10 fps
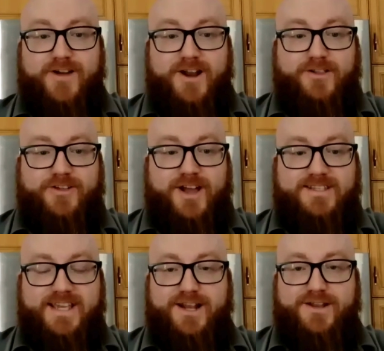your final
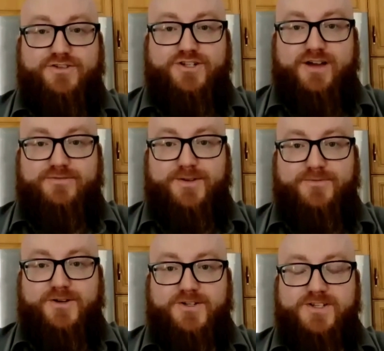thoughts ahead of
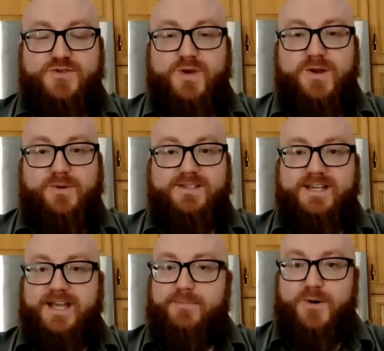Dauphin versus
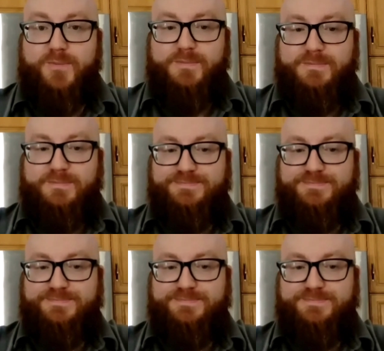Waywayseecappo.